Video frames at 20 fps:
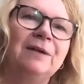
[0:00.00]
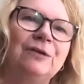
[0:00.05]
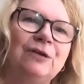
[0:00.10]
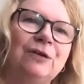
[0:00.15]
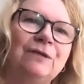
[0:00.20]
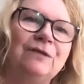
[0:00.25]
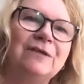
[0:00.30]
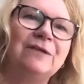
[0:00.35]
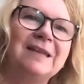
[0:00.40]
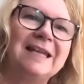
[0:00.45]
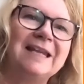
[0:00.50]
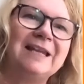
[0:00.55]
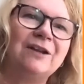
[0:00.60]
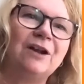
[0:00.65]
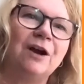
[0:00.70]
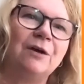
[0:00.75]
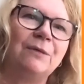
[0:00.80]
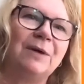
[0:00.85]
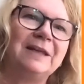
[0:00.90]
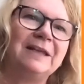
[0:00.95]
You've seen
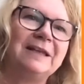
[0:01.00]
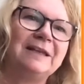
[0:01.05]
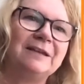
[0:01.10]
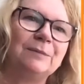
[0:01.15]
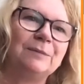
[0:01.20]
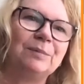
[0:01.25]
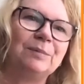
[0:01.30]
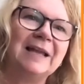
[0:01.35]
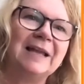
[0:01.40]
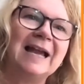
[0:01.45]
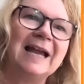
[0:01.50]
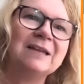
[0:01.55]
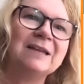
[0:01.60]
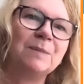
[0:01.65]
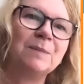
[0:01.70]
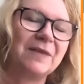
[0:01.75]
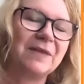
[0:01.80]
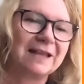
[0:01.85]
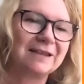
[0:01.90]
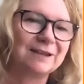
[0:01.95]
already the
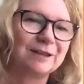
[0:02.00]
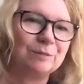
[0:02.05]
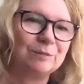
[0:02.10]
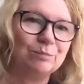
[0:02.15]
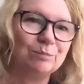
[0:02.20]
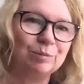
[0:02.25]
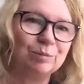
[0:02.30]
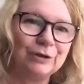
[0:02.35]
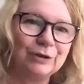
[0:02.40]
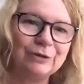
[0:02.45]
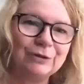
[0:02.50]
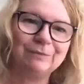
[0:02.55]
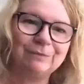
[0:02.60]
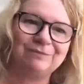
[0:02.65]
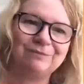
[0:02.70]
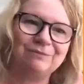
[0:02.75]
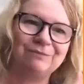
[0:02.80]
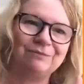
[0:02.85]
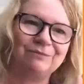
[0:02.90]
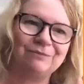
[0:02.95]
plasma, that's in blue.
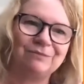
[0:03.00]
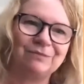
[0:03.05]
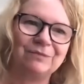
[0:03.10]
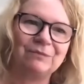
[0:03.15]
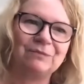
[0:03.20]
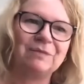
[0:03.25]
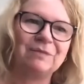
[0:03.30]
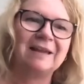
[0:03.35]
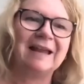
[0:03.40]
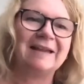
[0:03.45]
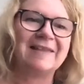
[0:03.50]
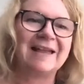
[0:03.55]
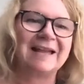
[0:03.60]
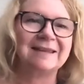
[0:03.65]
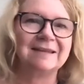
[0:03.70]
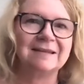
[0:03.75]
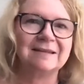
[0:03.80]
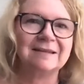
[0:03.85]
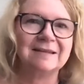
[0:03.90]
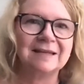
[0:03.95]

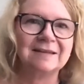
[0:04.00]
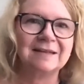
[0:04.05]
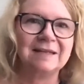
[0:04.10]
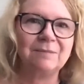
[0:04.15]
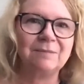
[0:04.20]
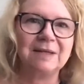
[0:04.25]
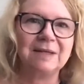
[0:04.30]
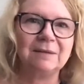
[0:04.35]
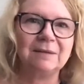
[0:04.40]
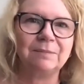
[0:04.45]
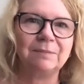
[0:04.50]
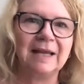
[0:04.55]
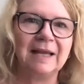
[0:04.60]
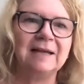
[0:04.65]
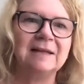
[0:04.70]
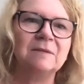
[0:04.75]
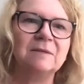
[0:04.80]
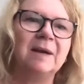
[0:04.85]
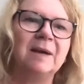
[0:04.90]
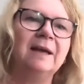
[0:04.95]
That's a 60-minute
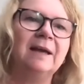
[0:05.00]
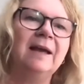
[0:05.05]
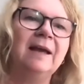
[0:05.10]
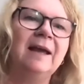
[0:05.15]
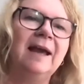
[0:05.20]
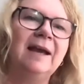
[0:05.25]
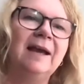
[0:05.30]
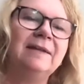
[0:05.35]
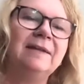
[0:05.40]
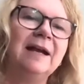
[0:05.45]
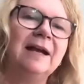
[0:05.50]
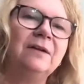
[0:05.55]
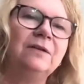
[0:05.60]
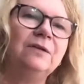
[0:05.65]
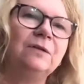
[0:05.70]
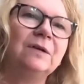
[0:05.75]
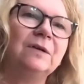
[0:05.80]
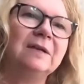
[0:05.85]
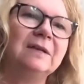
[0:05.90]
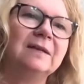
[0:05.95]
plasma. And now
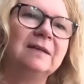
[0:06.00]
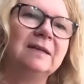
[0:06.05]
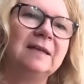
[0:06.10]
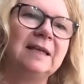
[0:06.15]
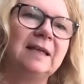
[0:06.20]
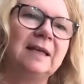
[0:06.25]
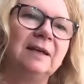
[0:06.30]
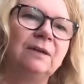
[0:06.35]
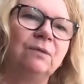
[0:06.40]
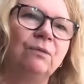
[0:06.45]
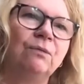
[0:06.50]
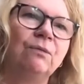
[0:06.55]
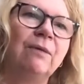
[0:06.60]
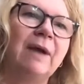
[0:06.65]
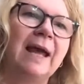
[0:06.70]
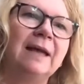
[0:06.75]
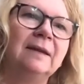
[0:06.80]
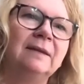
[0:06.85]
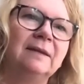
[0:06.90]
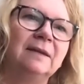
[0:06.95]
you can see in
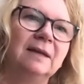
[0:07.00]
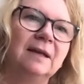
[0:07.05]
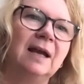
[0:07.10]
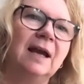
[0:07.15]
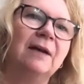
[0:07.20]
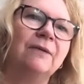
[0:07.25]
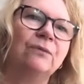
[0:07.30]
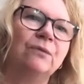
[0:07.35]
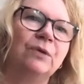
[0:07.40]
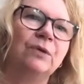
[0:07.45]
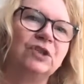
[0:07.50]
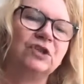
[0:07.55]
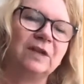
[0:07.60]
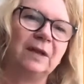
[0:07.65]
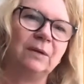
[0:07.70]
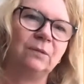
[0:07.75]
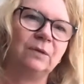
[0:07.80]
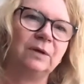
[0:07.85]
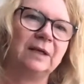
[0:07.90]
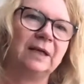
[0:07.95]
red the coverage
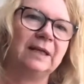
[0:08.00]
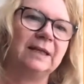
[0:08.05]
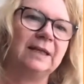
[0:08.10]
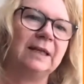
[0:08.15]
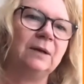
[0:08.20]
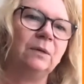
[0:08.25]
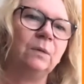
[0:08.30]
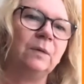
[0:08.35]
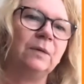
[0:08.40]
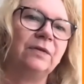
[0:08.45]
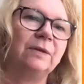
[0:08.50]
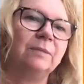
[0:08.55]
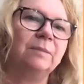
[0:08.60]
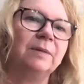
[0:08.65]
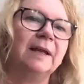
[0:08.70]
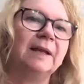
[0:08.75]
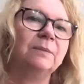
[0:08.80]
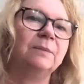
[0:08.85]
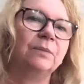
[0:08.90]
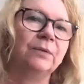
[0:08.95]
that we're getting with the
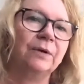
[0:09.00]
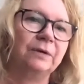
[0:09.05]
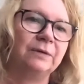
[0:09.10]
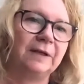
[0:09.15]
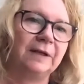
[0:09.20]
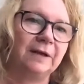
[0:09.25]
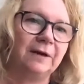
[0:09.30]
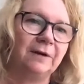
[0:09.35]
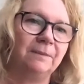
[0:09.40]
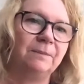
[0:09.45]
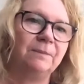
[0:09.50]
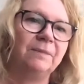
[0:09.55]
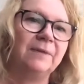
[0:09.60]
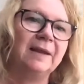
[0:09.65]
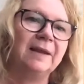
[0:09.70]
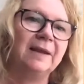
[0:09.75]
blood proteome.